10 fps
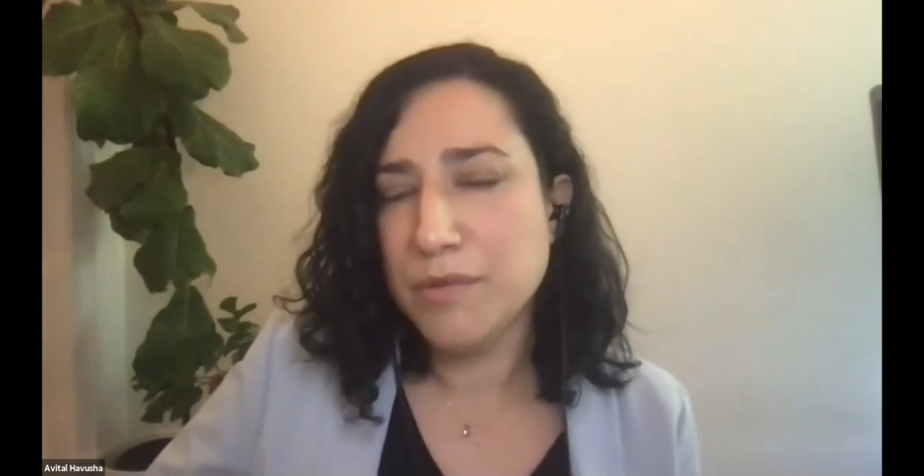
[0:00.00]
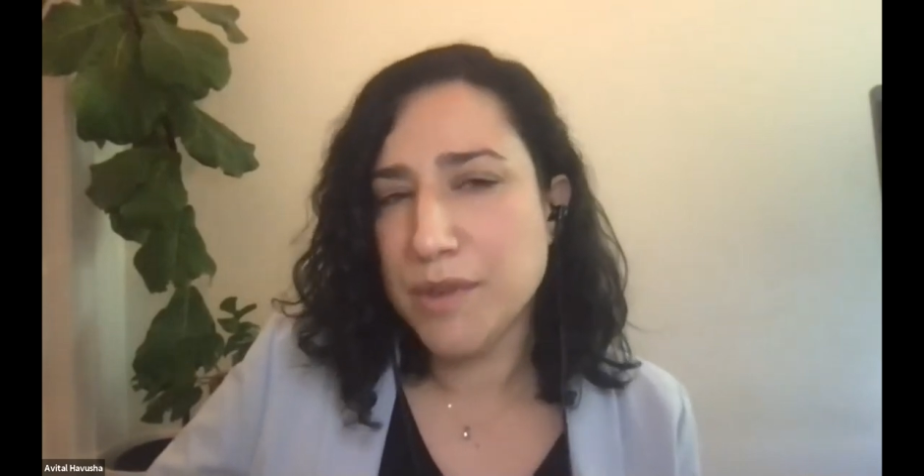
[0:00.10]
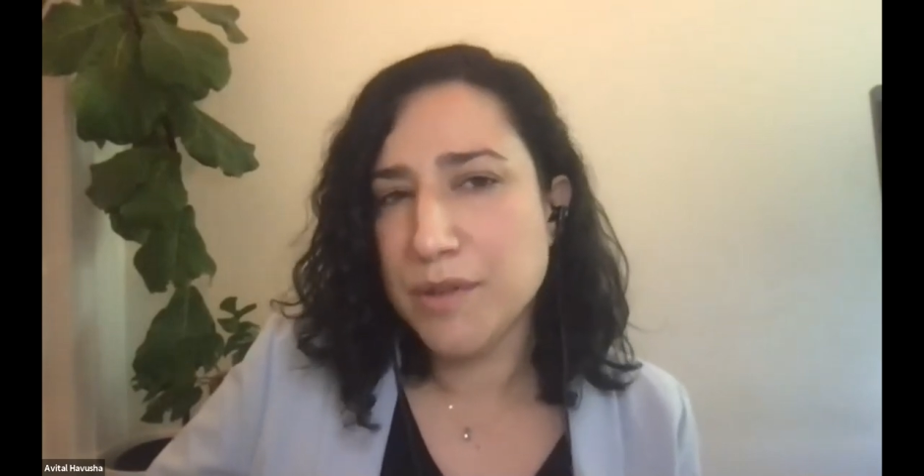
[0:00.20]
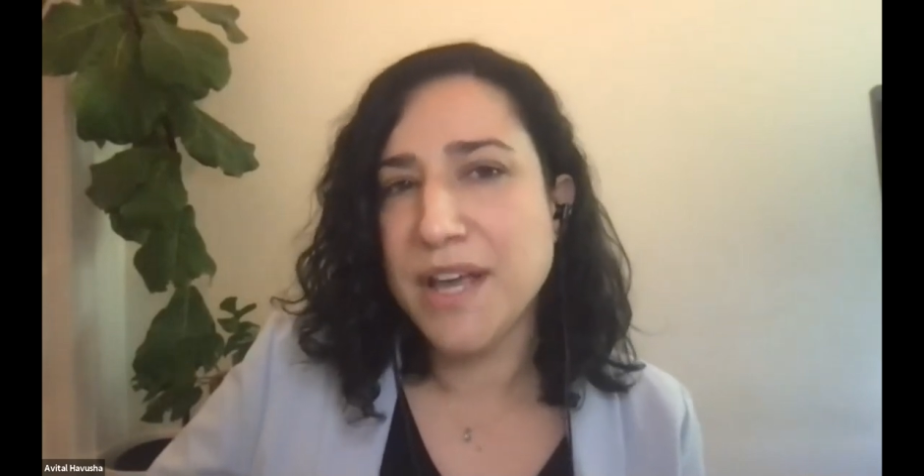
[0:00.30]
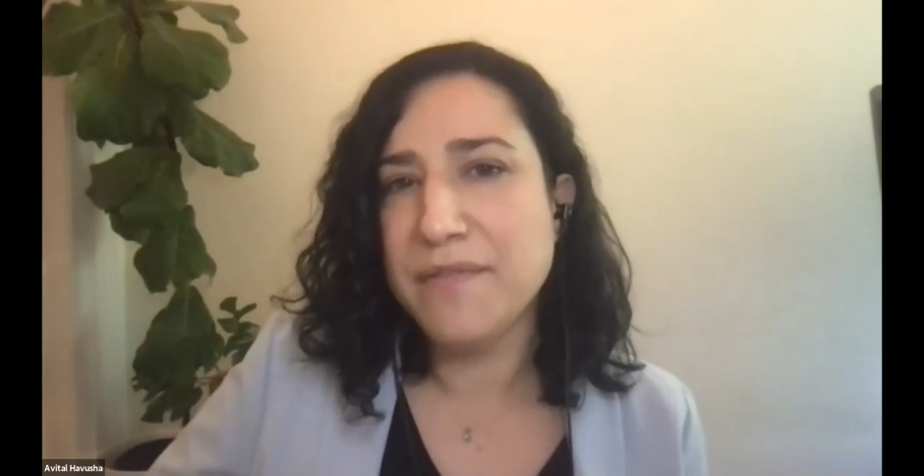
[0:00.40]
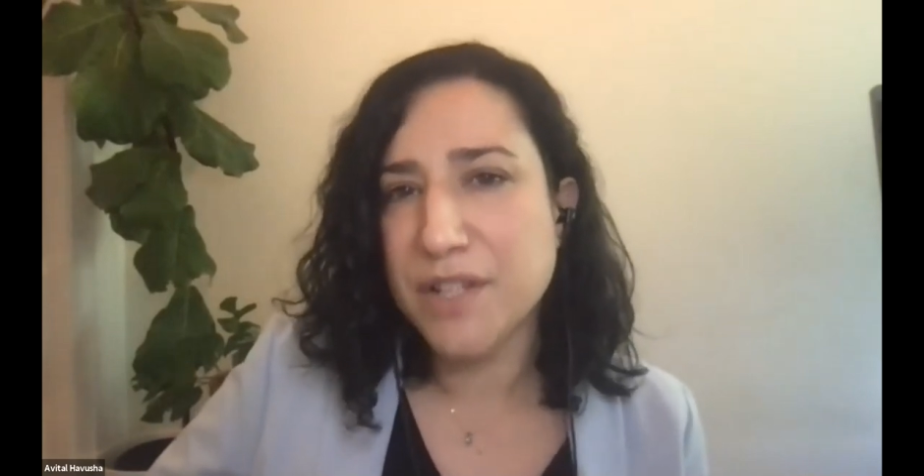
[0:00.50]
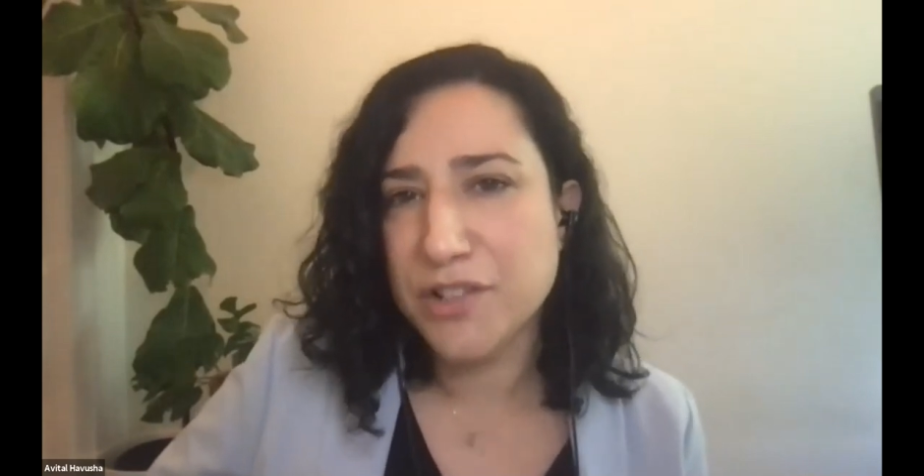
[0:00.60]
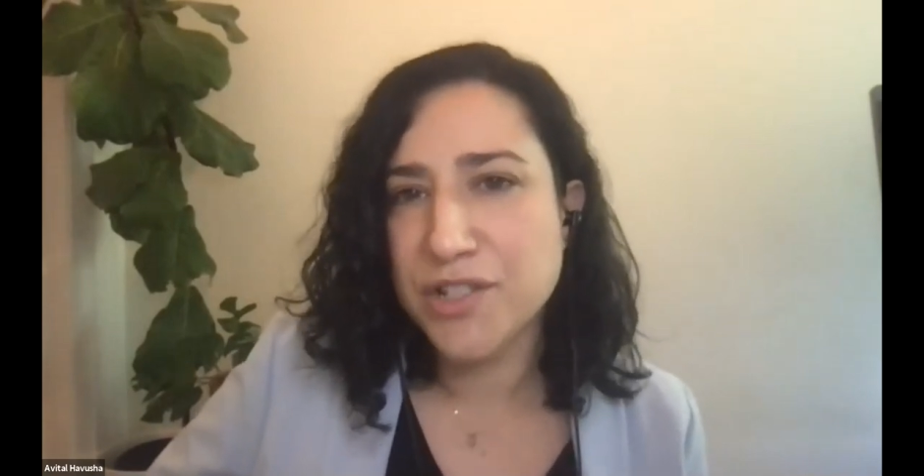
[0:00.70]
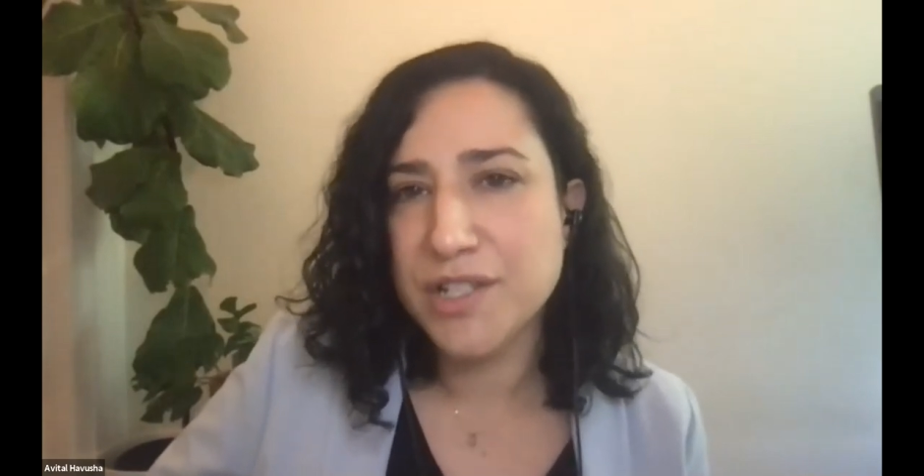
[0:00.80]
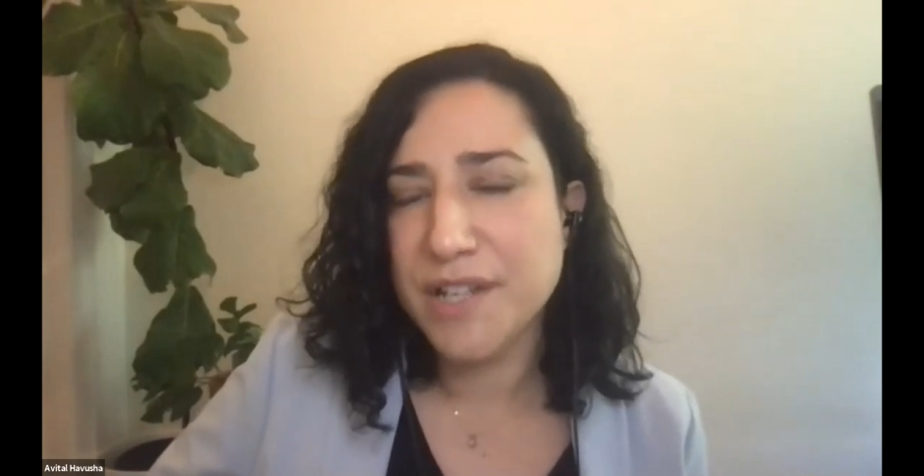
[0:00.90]
the
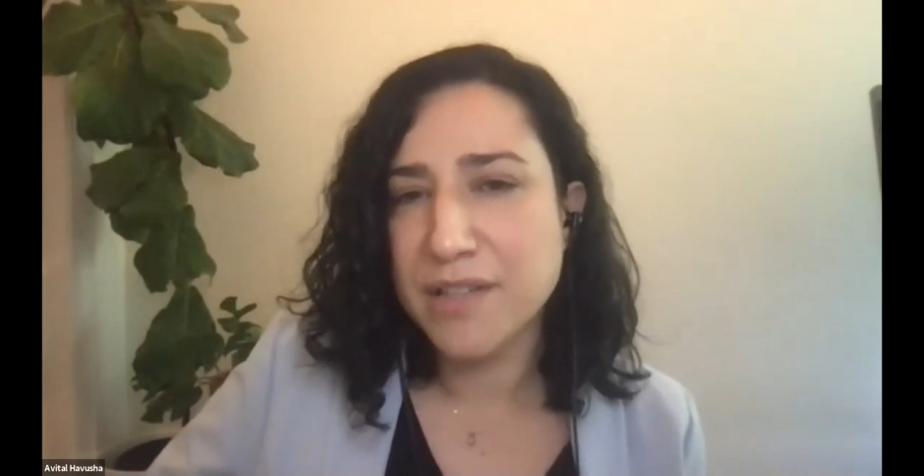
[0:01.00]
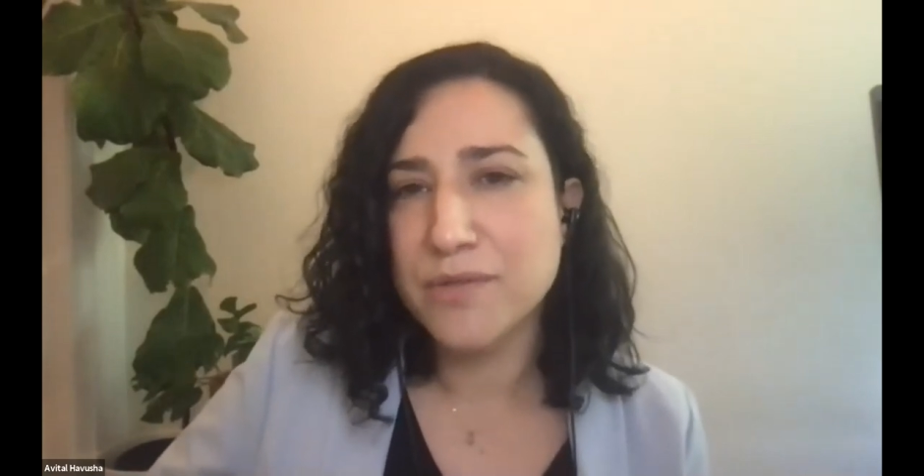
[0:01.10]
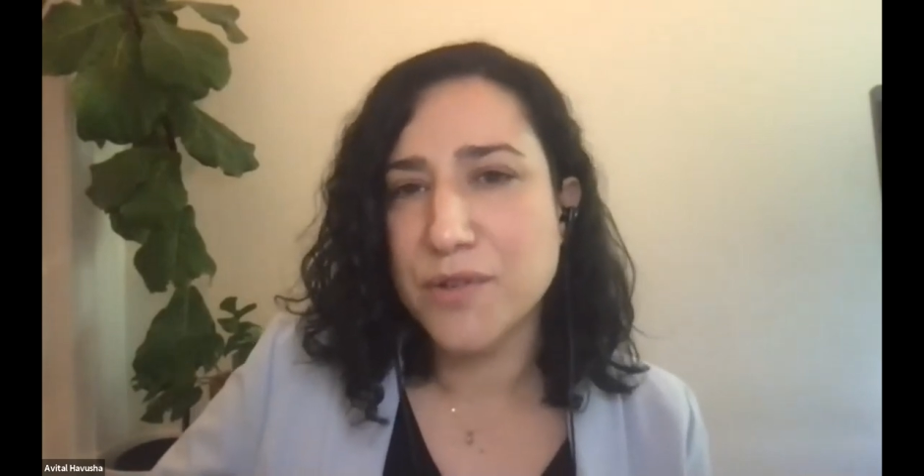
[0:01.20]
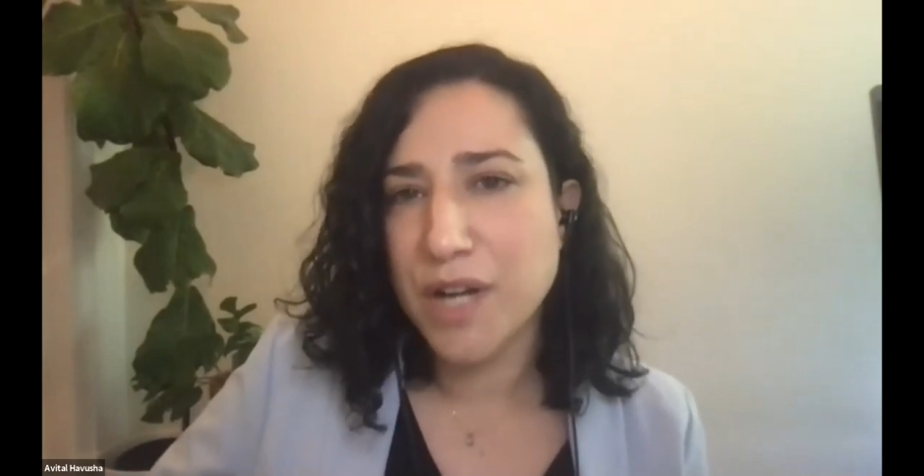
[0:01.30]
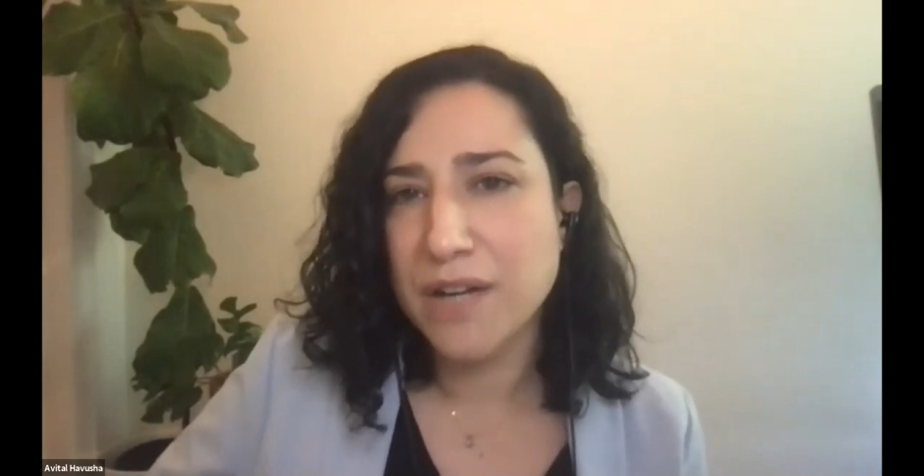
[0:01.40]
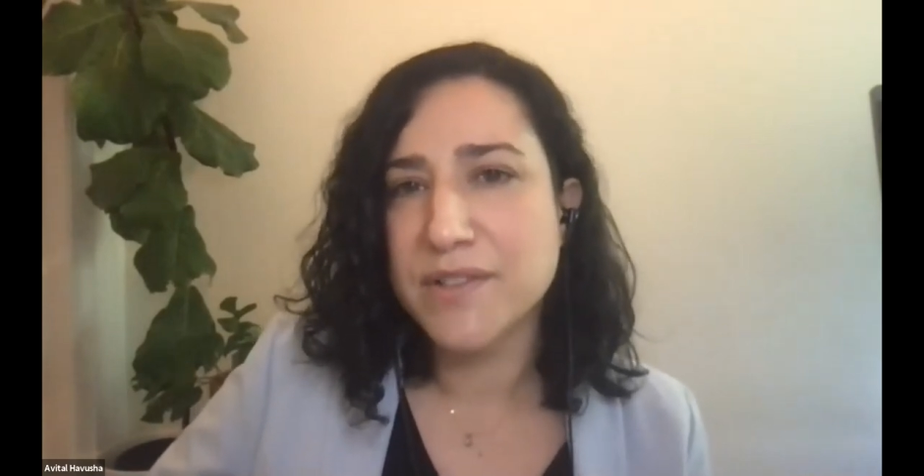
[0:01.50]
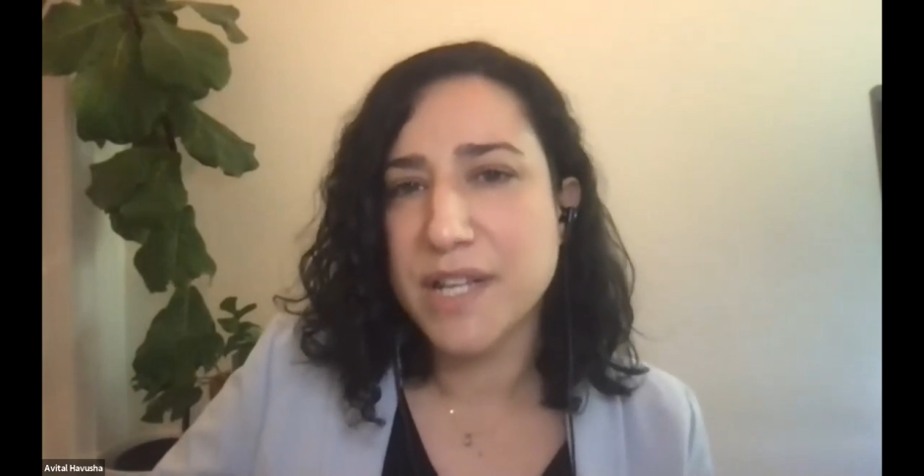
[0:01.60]
definition does for kind of